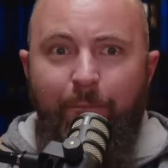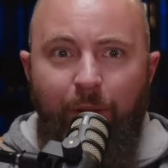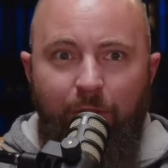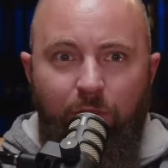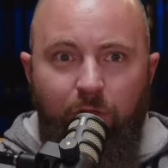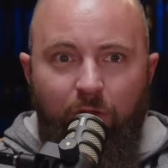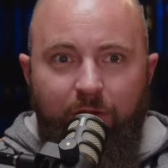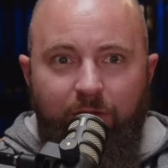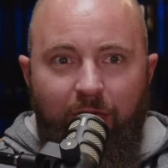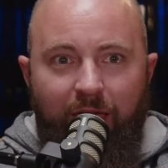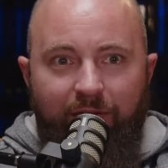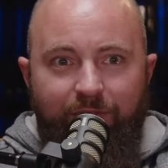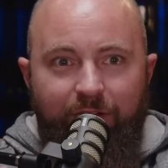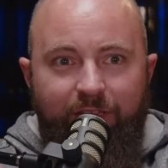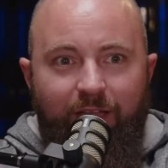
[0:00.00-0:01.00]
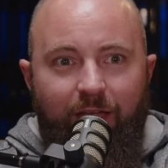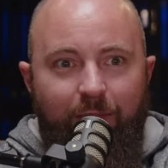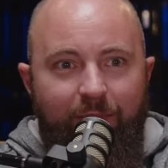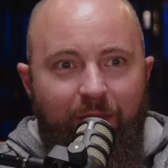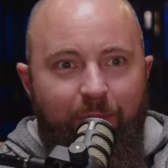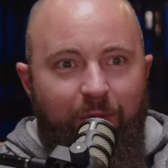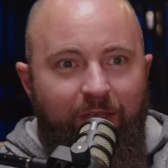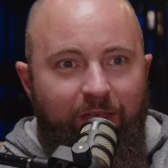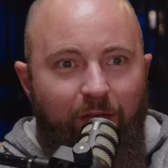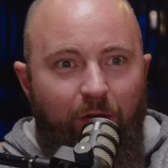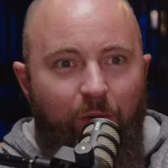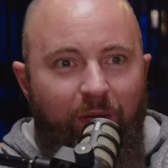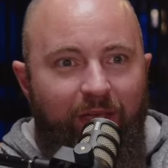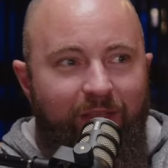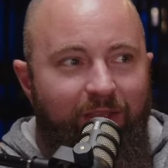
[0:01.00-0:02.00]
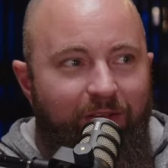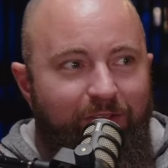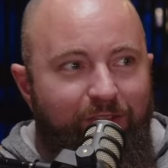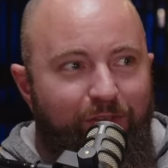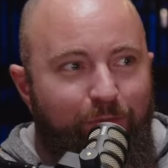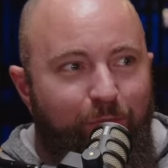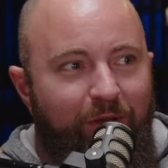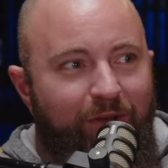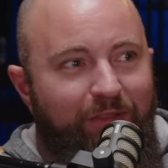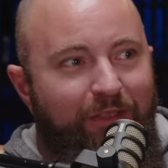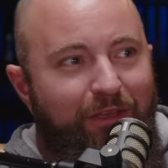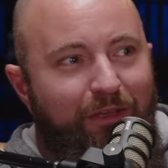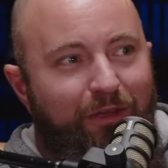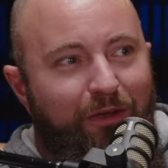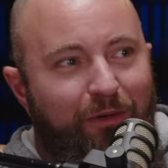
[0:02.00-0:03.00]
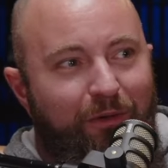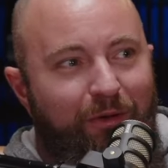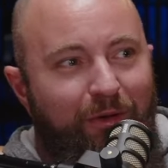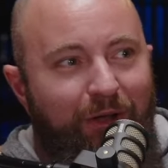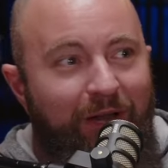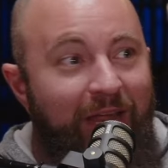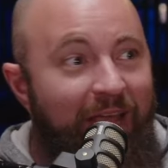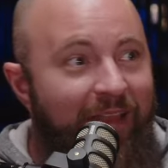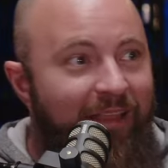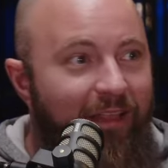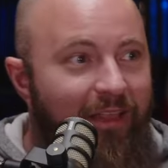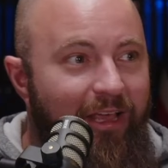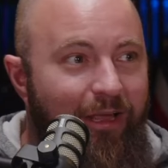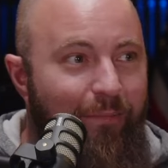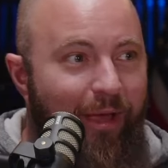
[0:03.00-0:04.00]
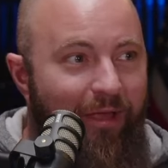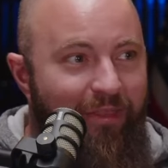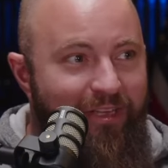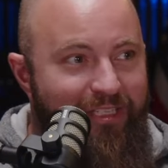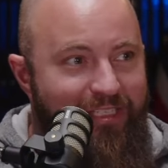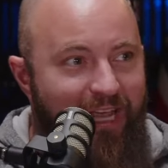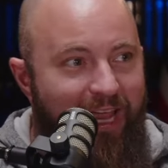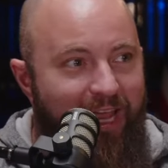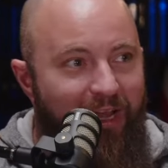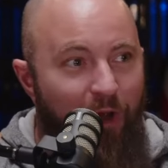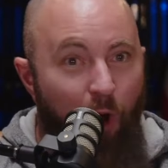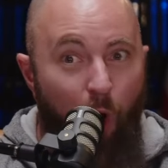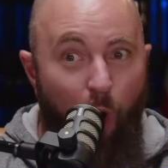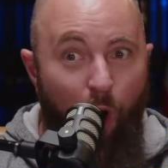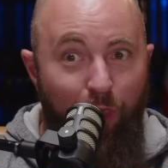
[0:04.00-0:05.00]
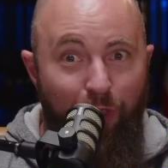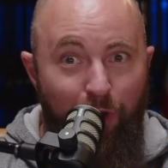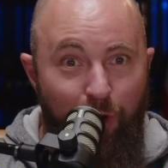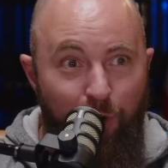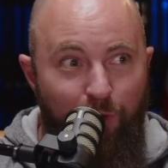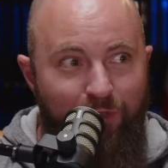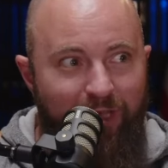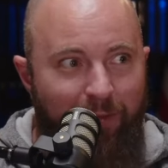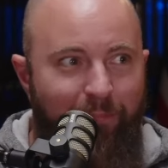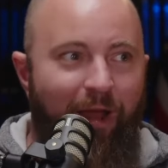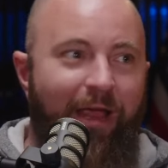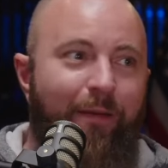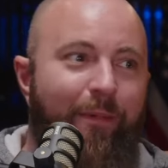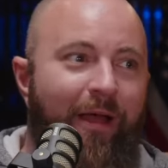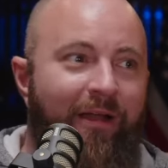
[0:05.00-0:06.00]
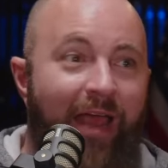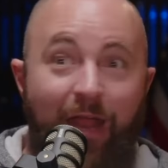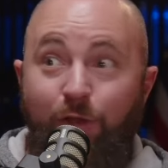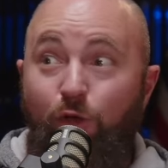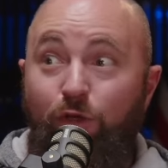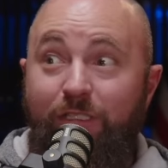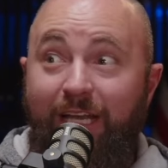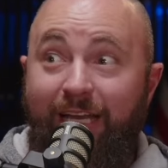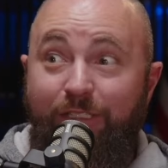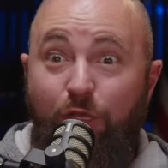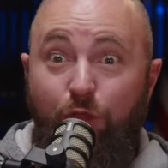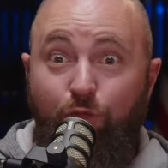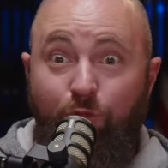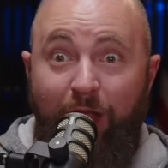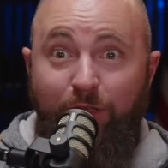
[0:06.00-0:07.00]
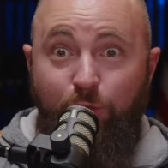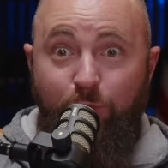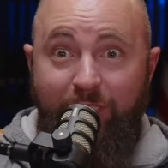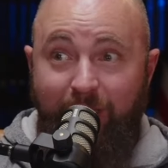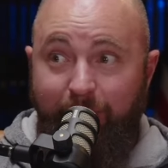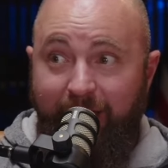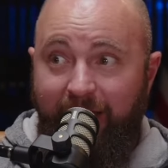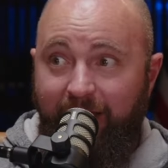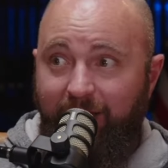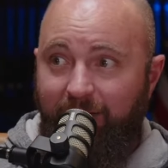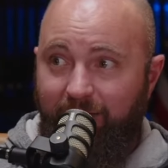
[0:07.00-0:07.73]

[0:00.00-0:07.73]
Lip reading: But look, every time that we go, hey, there's this weird thing going on, then they come out and they say it on the news and brag about it and use it as a threat to intimidate.